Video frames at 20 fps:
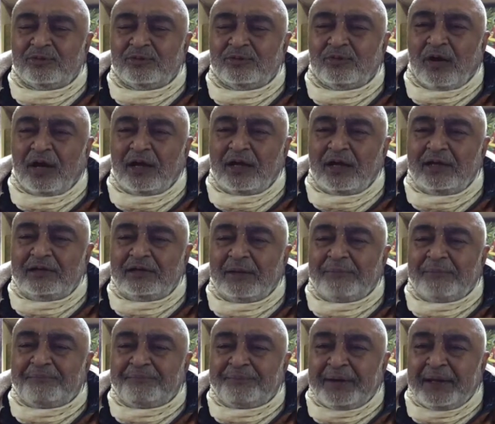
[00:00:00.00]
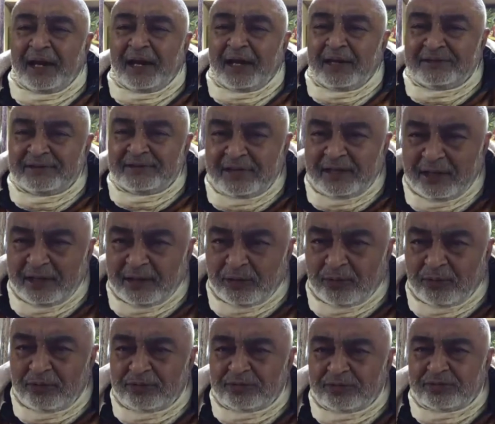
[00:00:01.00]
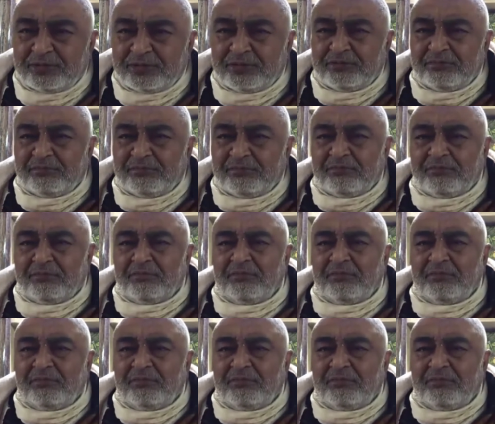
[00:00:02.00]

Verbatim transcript: What is the PhD course?